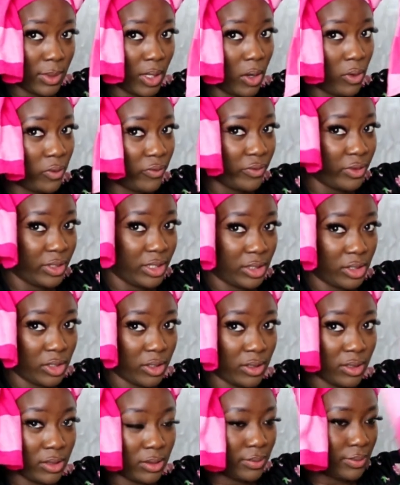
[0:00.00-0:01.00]
over each
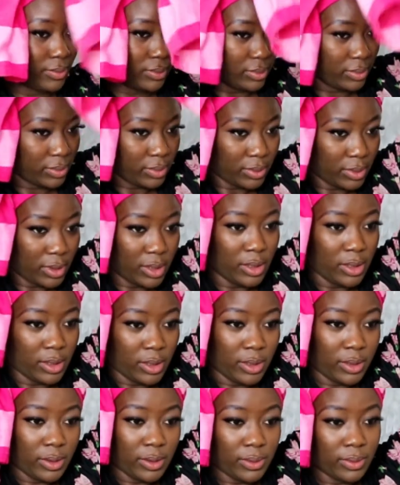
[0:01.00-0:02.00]
other
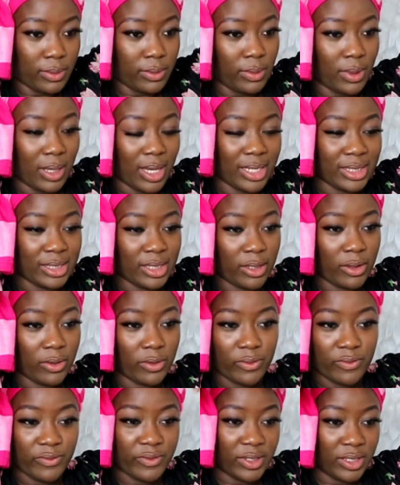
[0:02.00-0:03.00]
I say
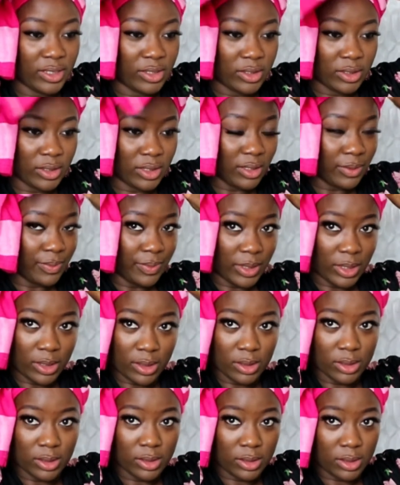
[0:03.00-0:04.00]
over each other
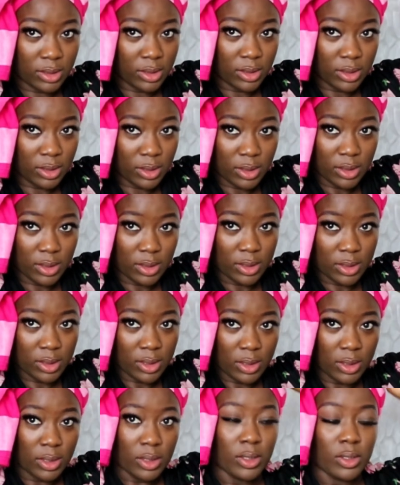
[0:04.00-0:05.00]
because
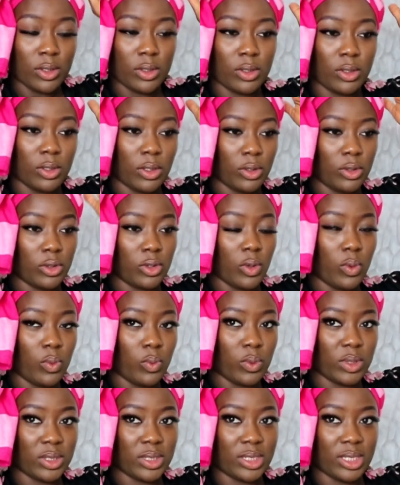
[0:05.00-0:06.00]
you know you don't
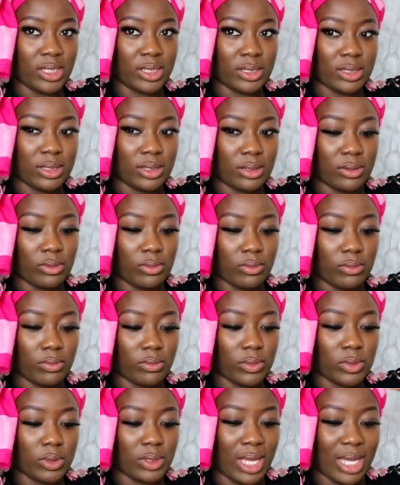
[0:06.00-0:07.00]
want it
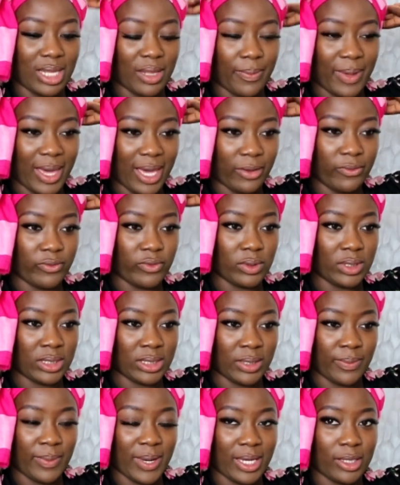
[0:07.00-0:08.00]
at the back, phone in
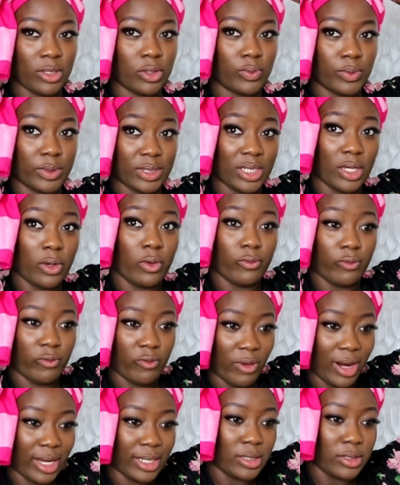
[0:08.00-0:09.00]
the back, you want it
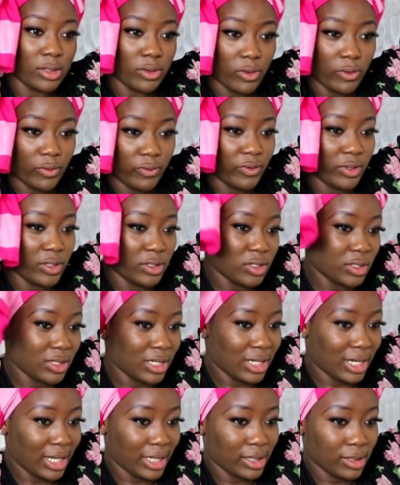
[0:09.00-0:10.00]
right over each
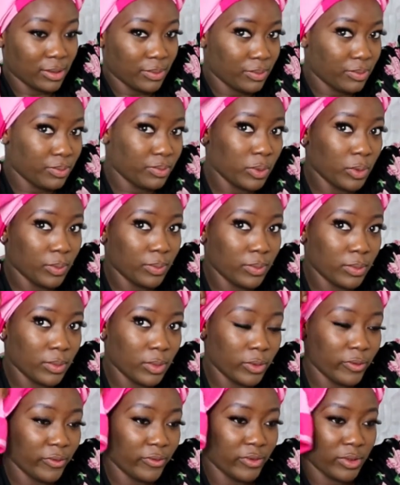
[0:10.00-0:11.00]
other, like
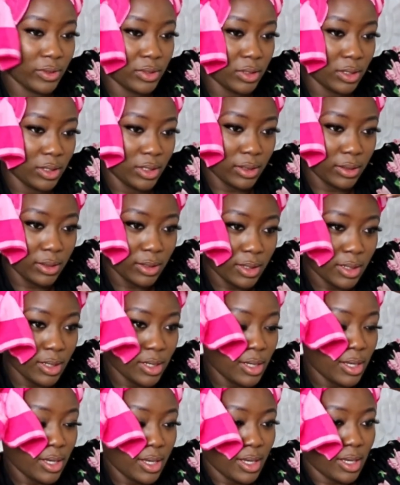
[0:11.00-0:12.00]
over each other.
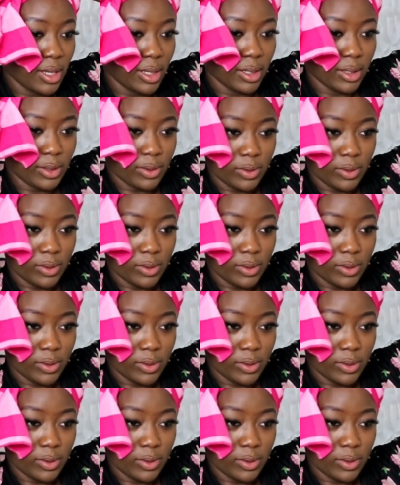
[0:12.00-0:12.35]
You